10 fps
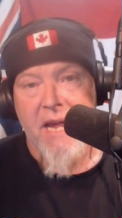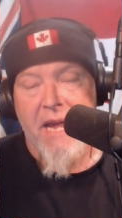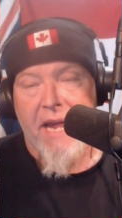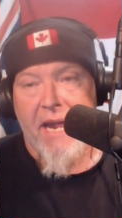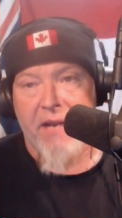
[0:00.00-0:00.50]

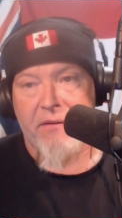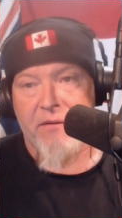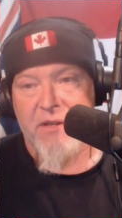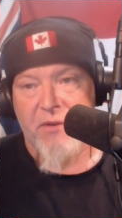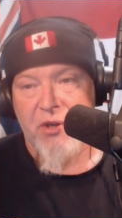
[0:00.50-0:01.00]
And
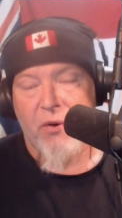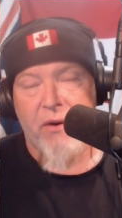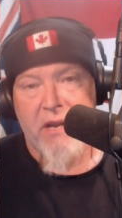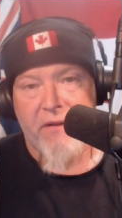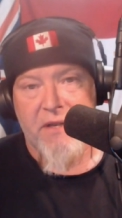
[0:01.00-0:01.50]
there's a
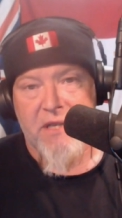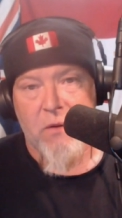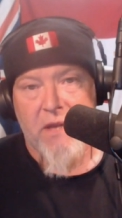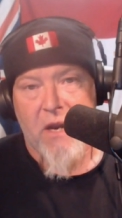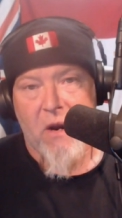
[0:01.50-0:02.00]
majority of us
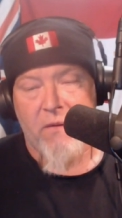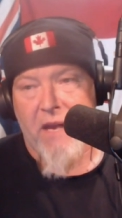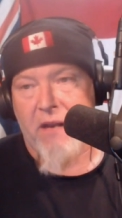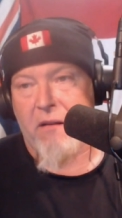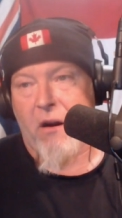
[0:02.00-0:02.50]
out there
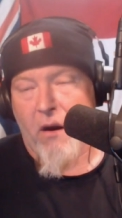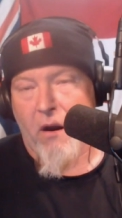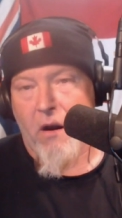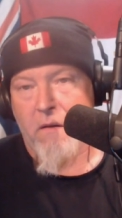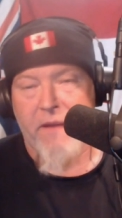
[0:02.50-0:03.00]
that
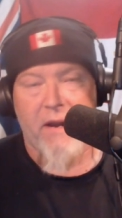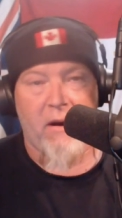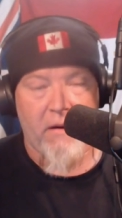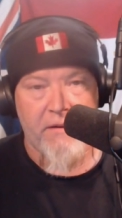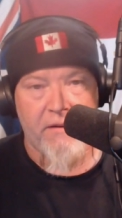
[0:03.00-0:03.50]
are, that
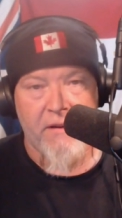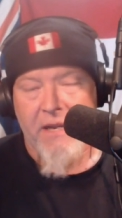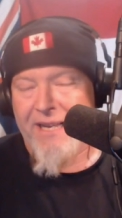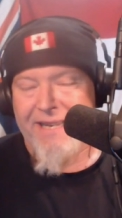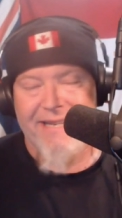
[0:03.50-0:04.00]
aren't,
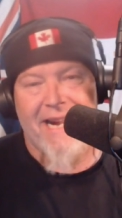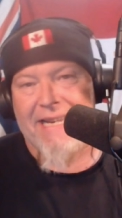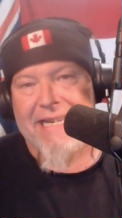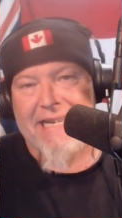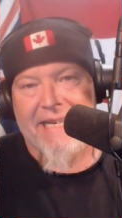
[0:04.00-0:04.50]

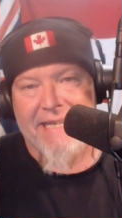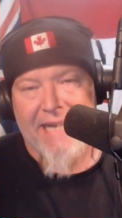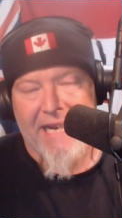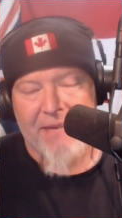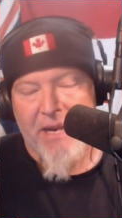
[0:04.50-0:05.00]
yada, yada,
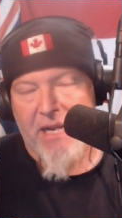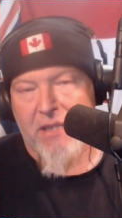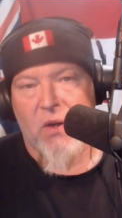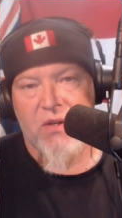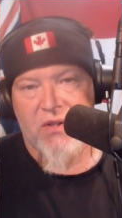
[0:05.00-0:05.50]
yada. Make a
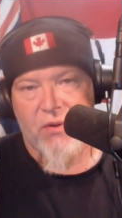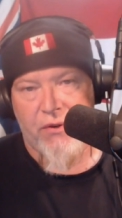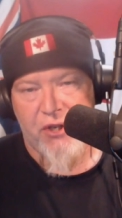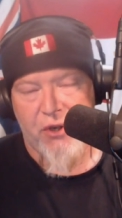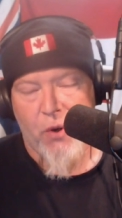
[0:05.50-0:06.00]
long
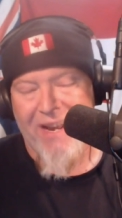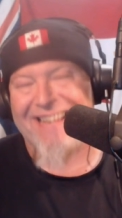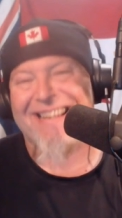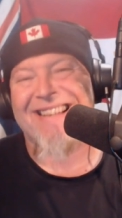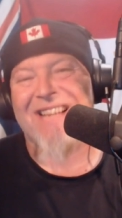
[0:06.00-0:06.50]
story short,
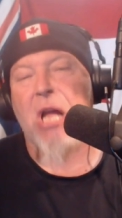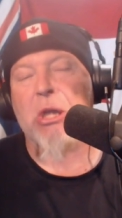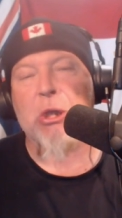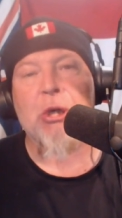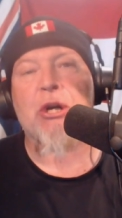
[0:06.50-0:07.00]
it does not
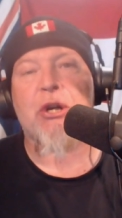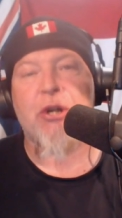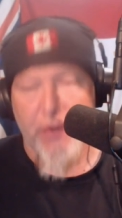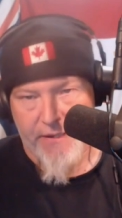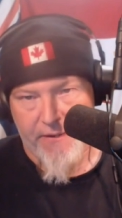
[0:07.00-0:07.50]
look
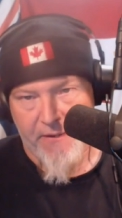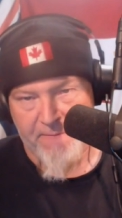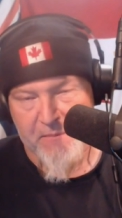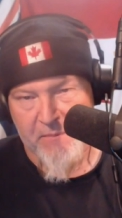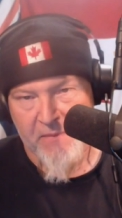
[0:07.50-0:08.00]
good
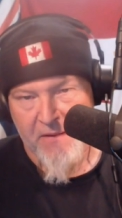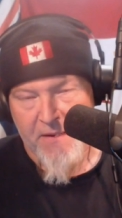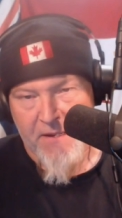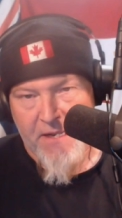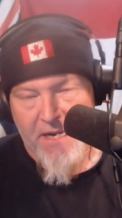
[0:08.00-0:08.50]

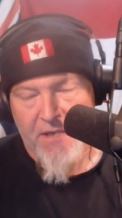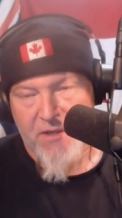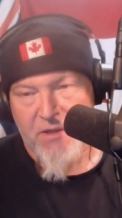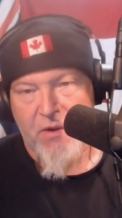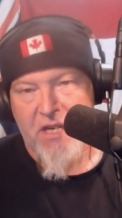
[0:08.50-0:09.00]
because
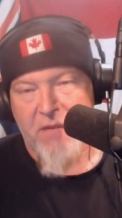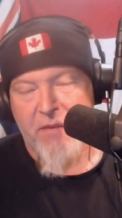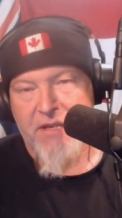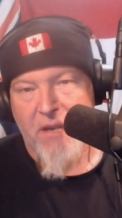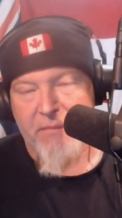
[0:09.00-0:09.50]
there's always going to be
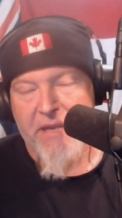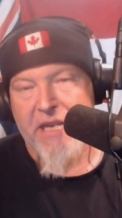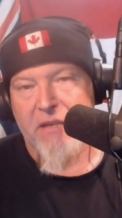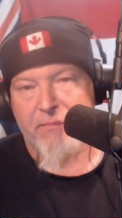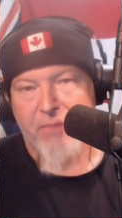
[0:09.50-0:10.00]
something
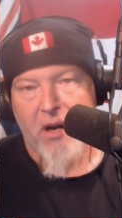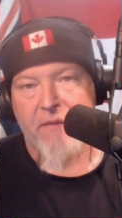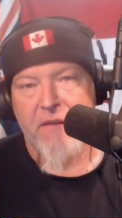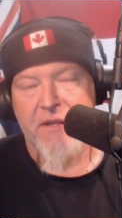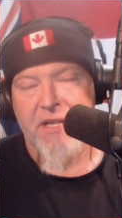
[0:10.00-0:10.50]
in the
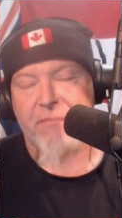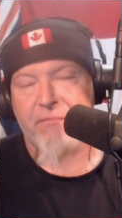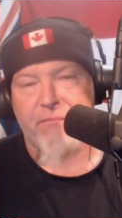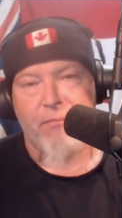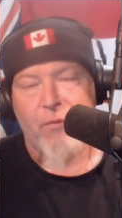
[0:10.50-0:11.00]
pot that's going to
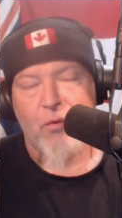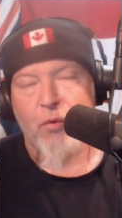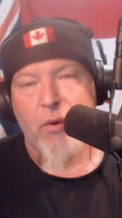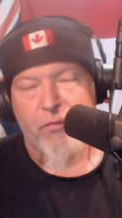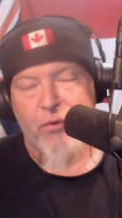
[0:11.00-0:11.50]

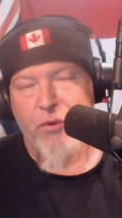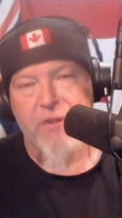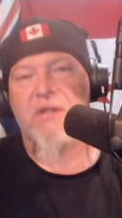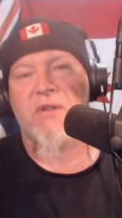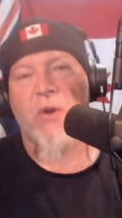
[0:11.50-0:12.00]
ru ruin
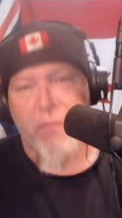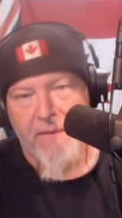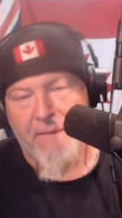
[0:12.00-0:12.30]
the soup.